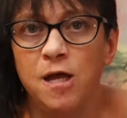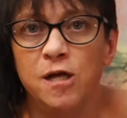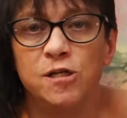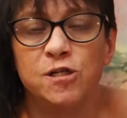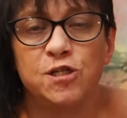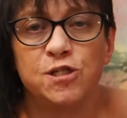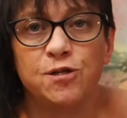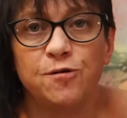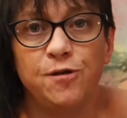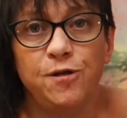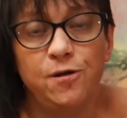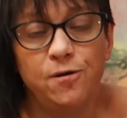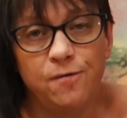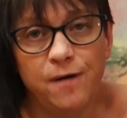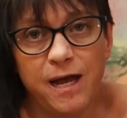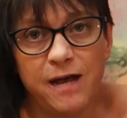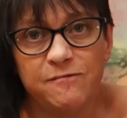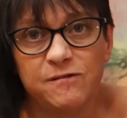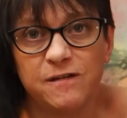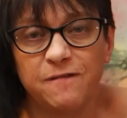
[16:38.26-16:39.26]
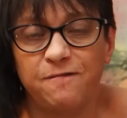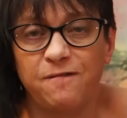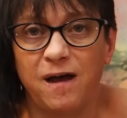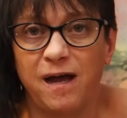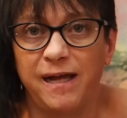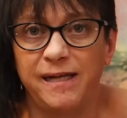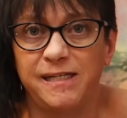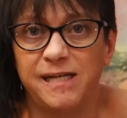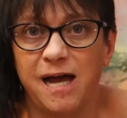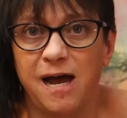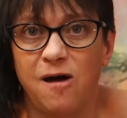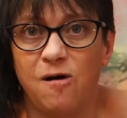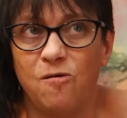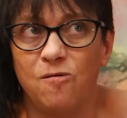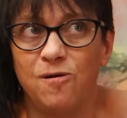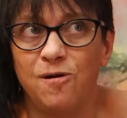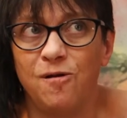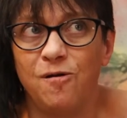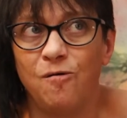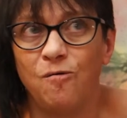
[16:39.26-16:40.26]
So you have to find
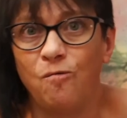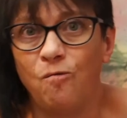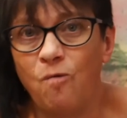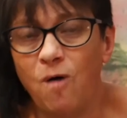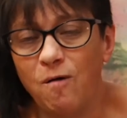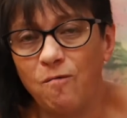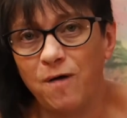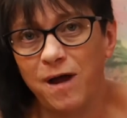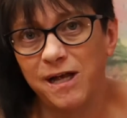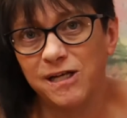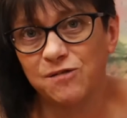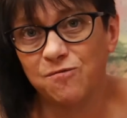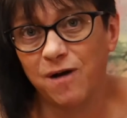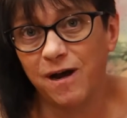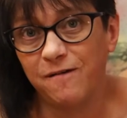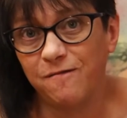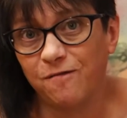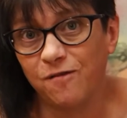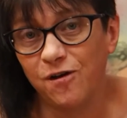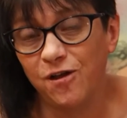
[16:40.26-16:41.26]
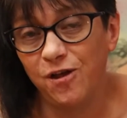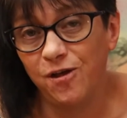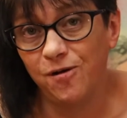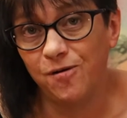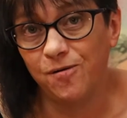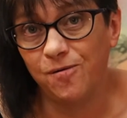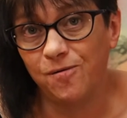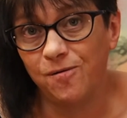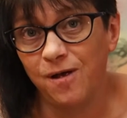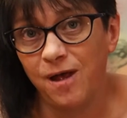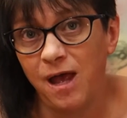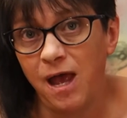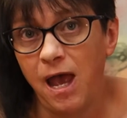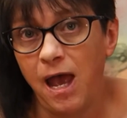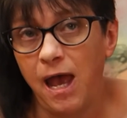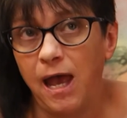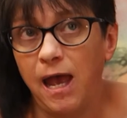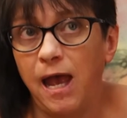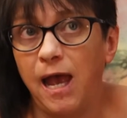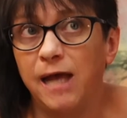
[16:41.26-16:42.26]
out what way is right for you,
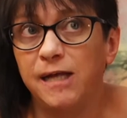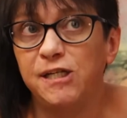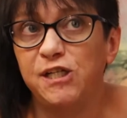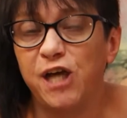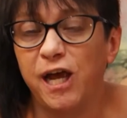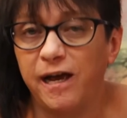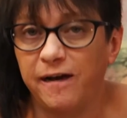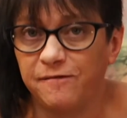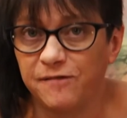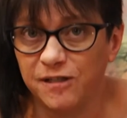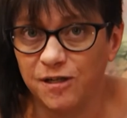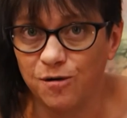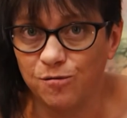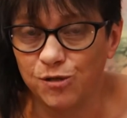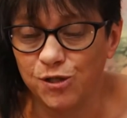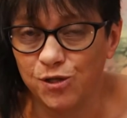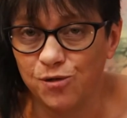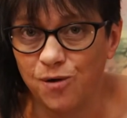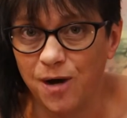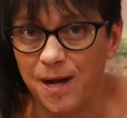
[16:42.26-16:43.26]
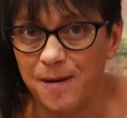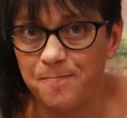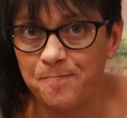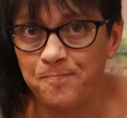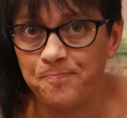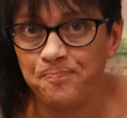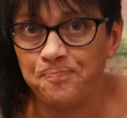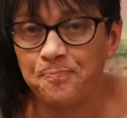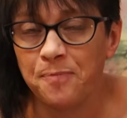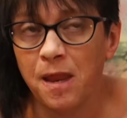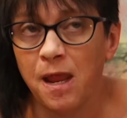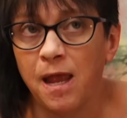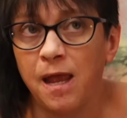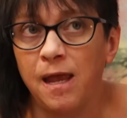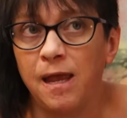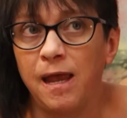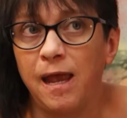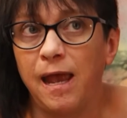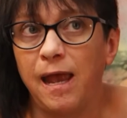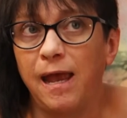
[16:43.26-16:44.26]
and you have to go do it.
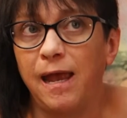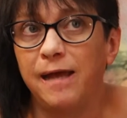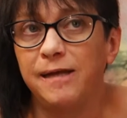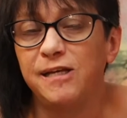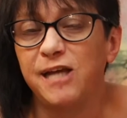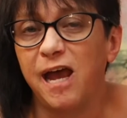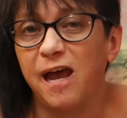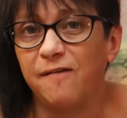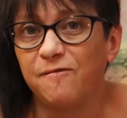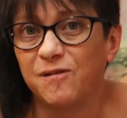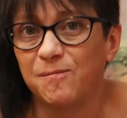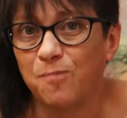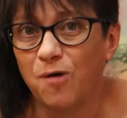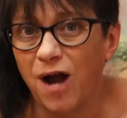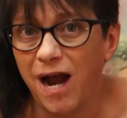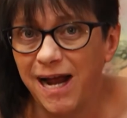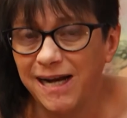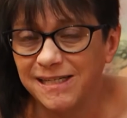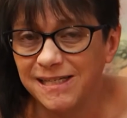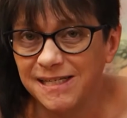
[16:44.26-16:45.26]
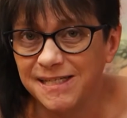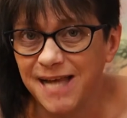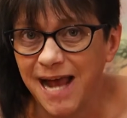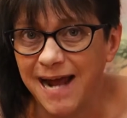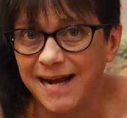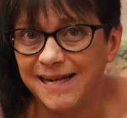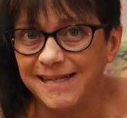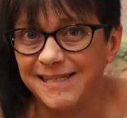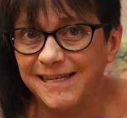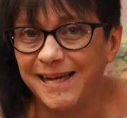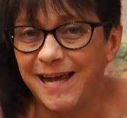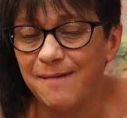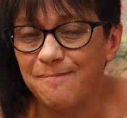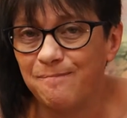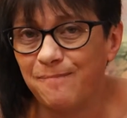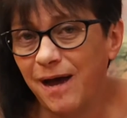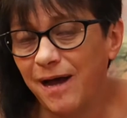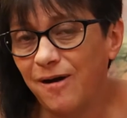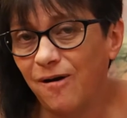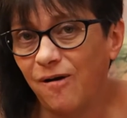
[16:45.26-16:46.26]
And you have to practice at it to get
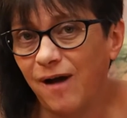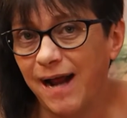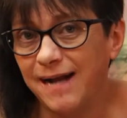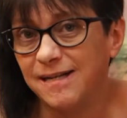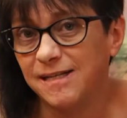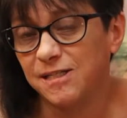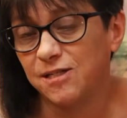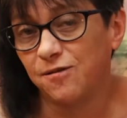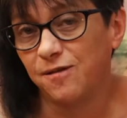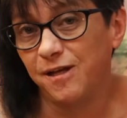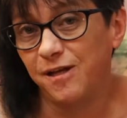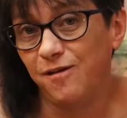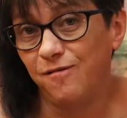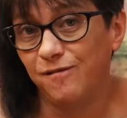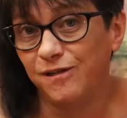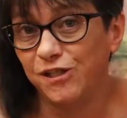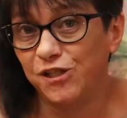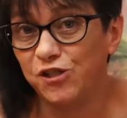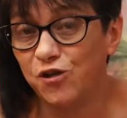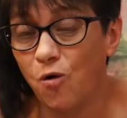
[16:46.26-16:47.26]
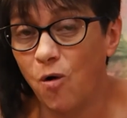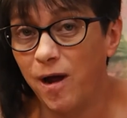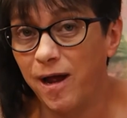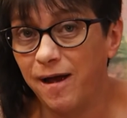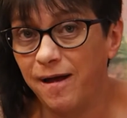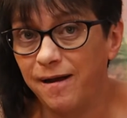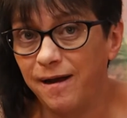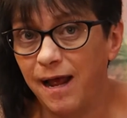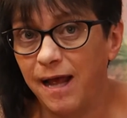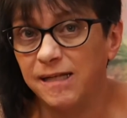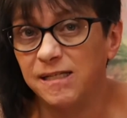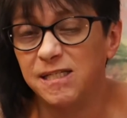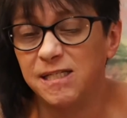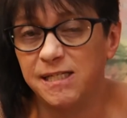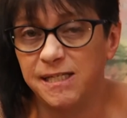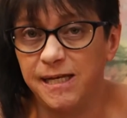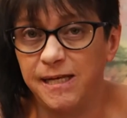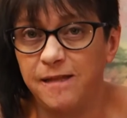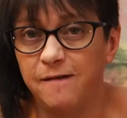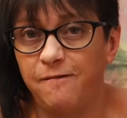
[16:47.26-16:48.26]
better at it so that you enjoy it and
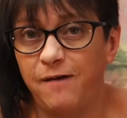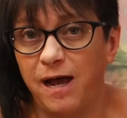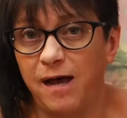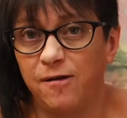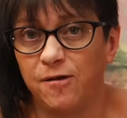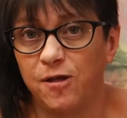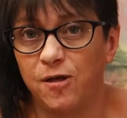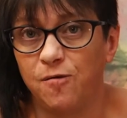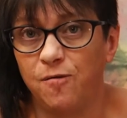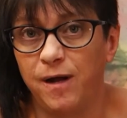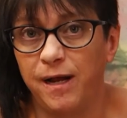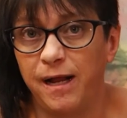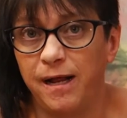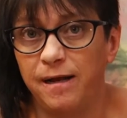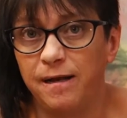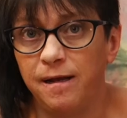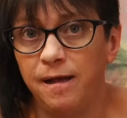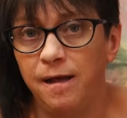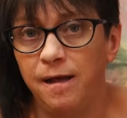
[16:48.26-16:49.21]
see the value in it.